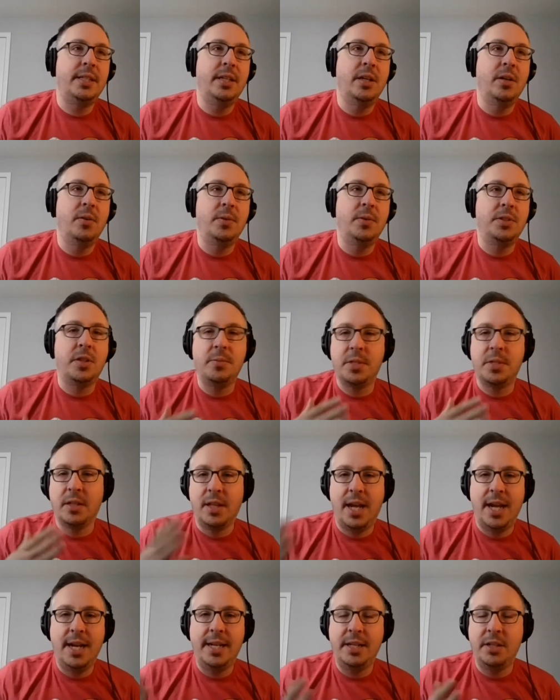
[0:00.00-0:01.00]
know, in terms of
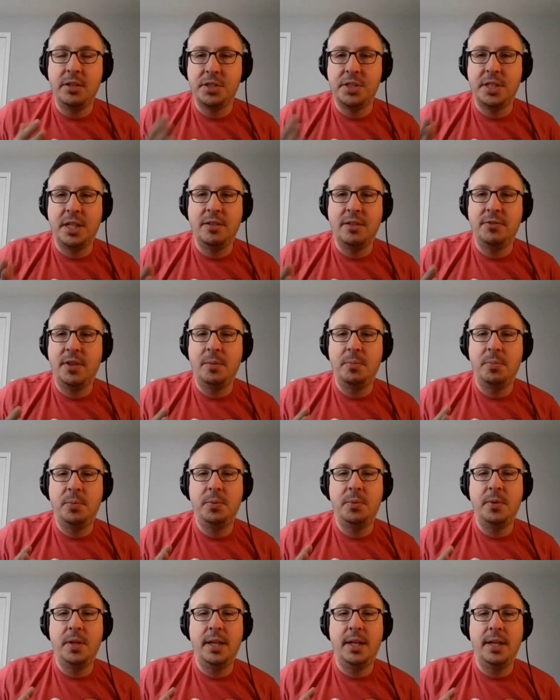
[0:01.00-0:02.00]
lining yourself up
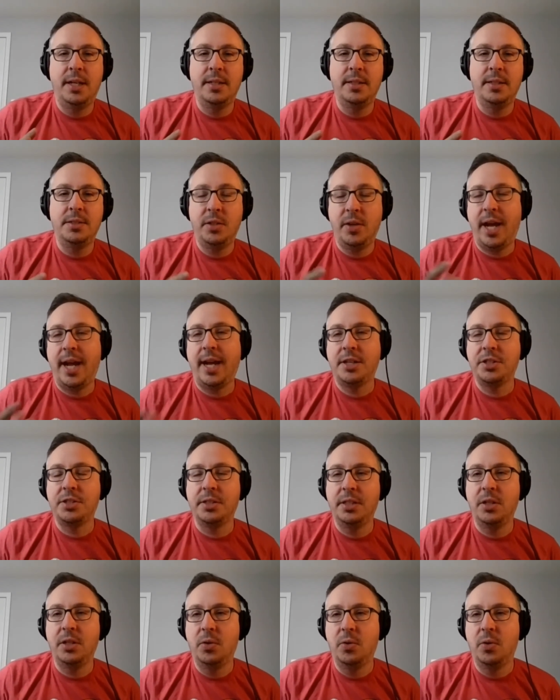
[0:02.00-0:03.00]
to
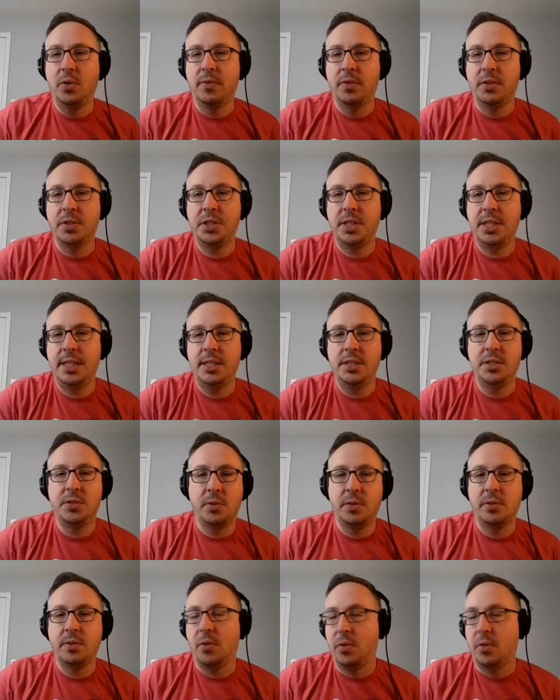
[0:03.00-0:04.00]
actually go overseas
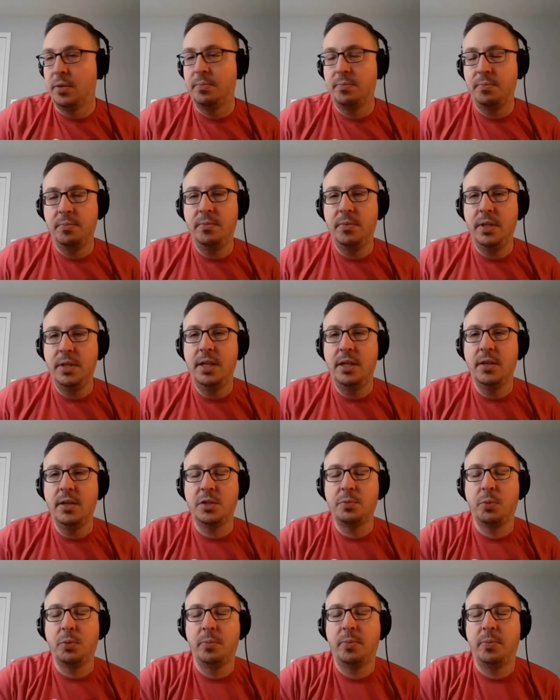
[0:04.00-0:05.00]
or you know,
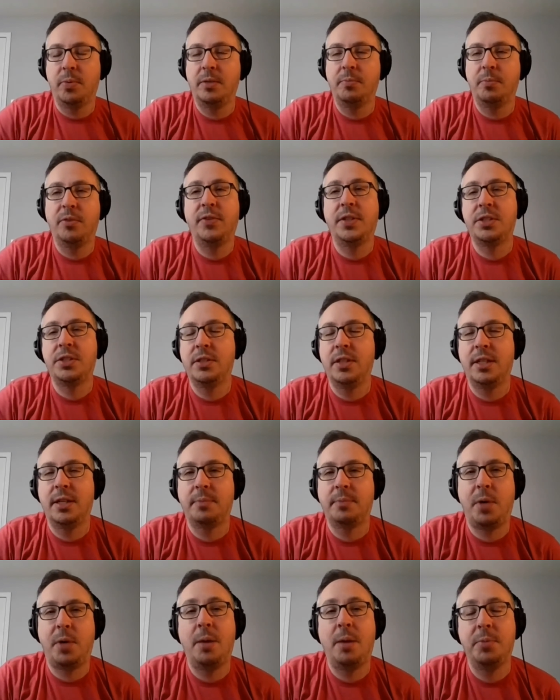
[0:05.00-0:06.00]
explore professional
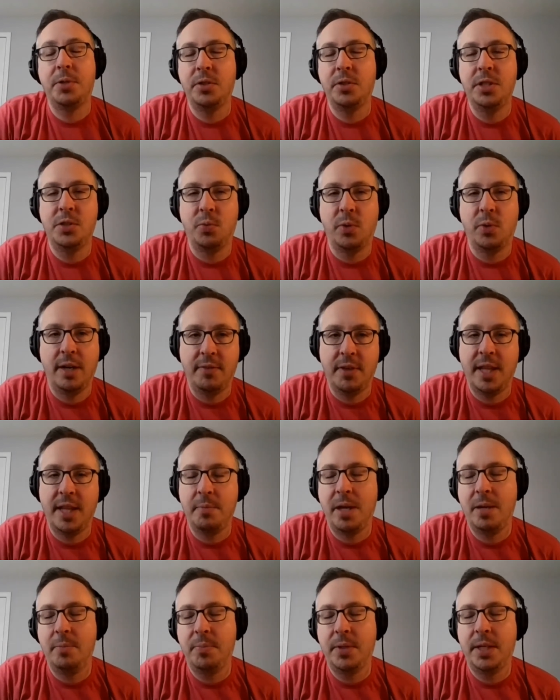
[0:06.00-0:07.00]
opportunities wherever they
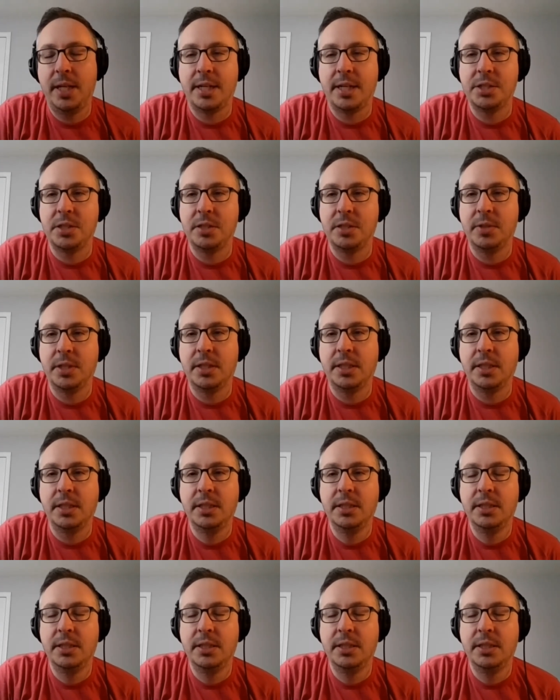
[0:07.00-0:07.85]
might be actually really?